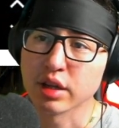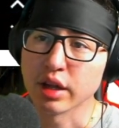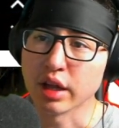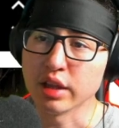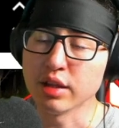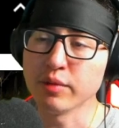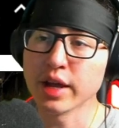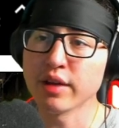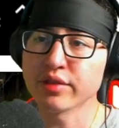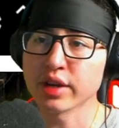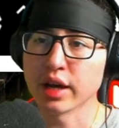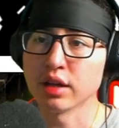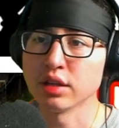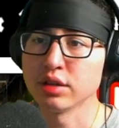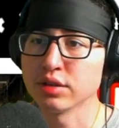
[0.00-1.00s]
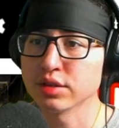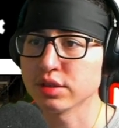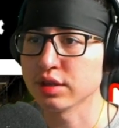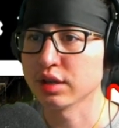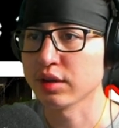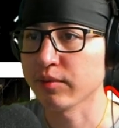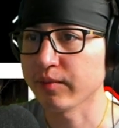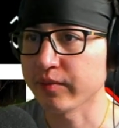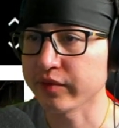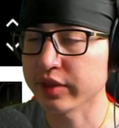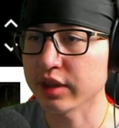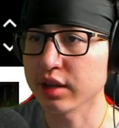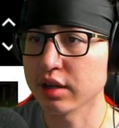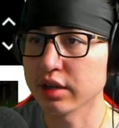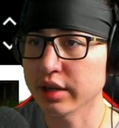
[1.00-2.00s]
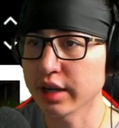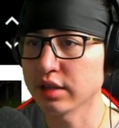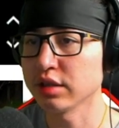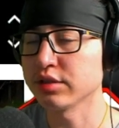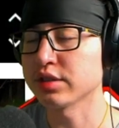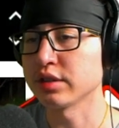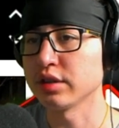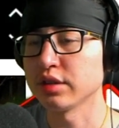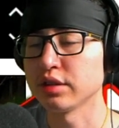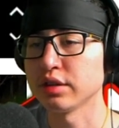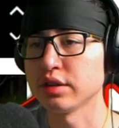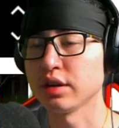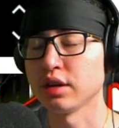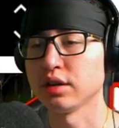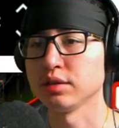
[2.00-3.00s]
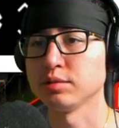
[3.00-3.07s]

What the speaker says: And then we have Kalos. Kalos, another